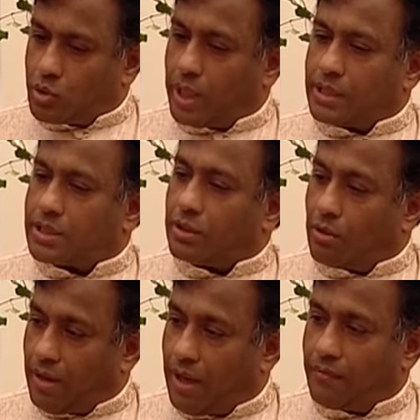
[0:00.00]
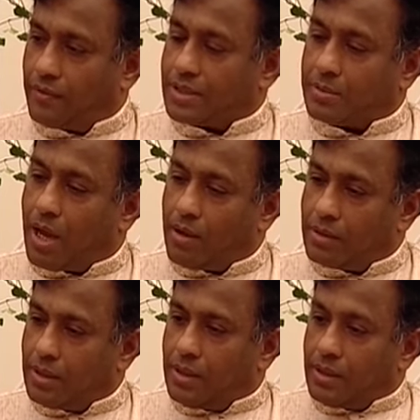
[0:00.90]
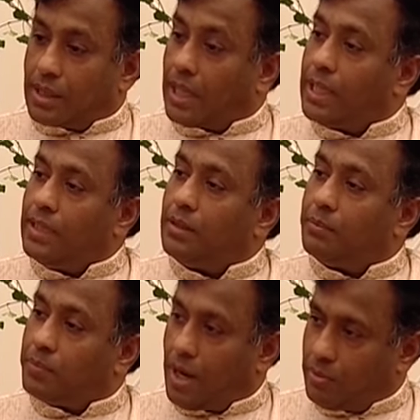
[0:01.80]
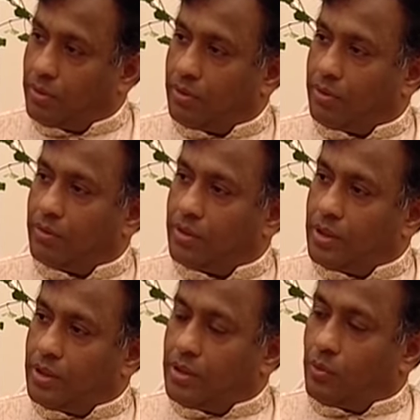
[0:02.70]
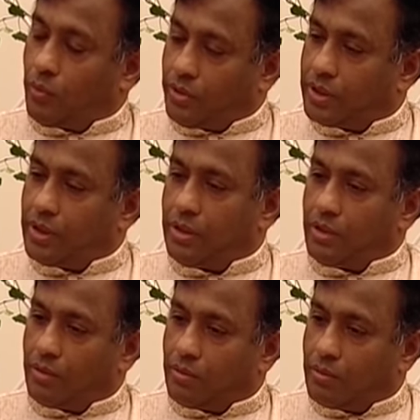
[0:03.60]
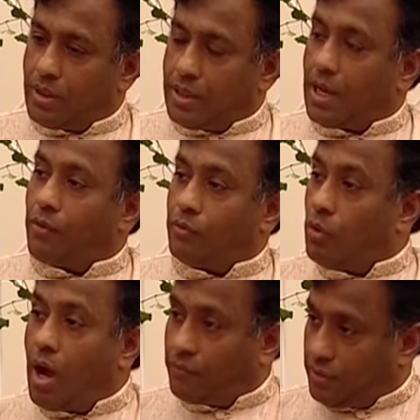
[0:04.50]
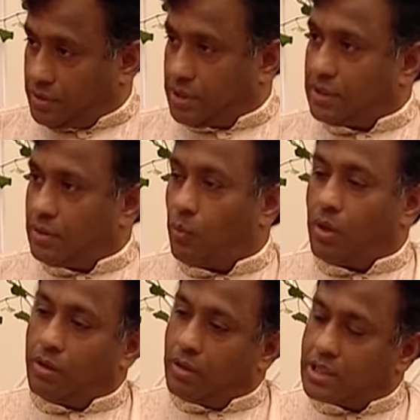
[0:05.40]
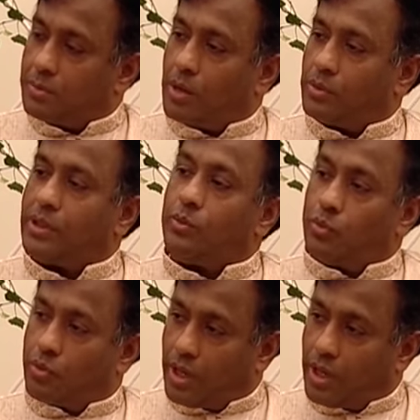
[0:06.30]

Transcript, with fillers: traits you have is about the healing power mm -hmm. within you. Now you have got it. We learned about it. We